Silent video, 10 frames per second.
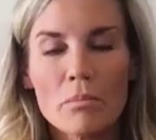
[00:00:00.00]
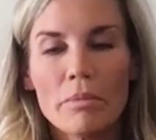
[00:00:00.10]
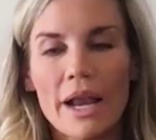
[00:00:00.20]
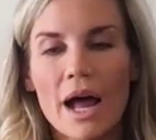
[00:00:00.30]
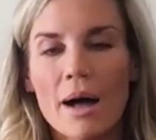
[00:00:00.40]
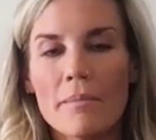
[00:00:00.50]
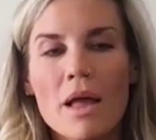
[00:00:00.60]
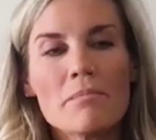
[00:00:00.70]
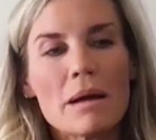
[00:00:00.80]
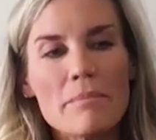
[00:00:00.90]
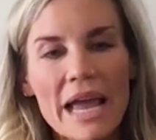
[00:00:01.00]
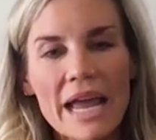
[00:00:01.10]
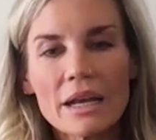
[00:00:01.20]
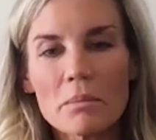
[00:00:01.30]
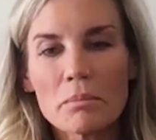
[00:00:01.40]
But my
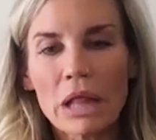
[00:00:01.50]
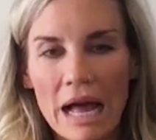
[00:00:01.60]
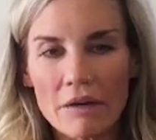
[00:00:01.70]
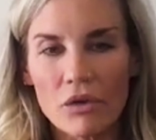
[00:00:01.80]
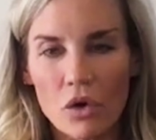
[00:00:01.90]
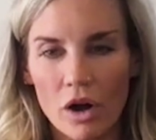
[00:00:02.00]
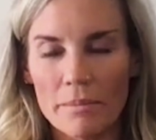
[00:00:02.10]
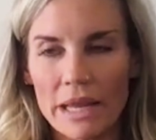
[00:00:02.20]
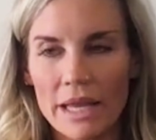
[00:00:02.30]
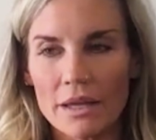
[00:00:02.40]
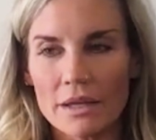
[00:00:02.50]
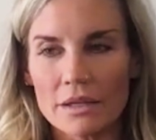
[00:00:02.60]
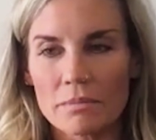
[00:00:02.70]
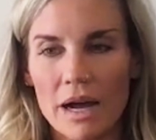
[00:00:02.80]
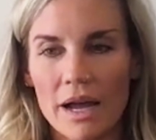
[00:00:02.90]
main platform
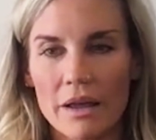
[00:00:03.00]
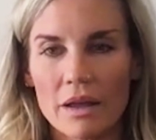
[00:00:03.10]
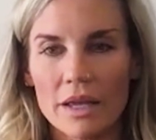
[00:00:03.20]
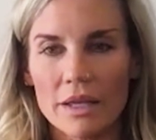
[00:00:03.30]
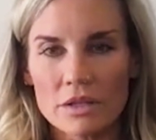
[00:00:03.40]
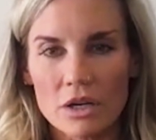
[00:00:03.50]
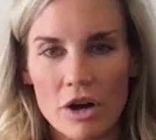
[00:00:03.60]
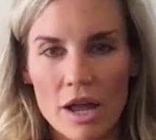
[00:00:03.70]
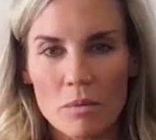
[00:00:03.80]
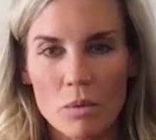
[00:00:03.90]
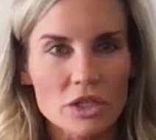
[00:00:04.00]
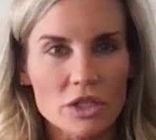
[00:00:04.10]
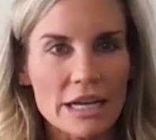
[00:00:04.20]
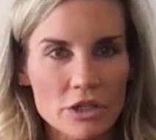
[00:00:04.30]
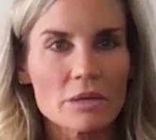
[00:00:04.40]
is my Instagram, which is
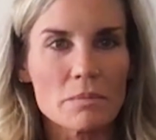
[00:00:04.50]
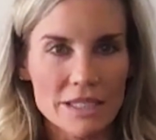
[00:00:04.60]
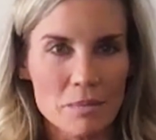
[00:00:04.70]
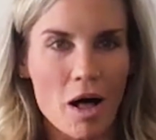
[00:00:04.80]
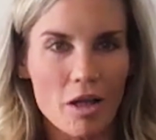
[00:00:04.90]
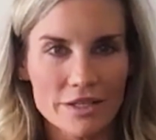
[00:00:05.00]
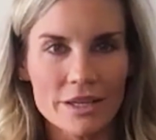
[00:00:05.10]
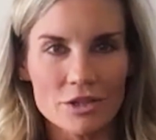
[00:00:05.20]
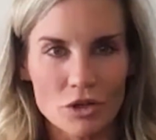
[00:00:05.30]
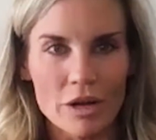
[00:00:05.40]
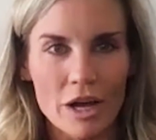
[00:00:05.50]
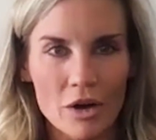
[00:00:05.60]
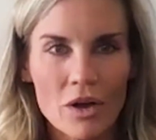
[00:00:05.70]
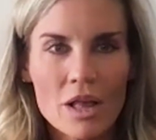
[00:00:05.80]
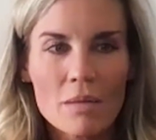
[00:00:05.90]
actually my smallest, as you know.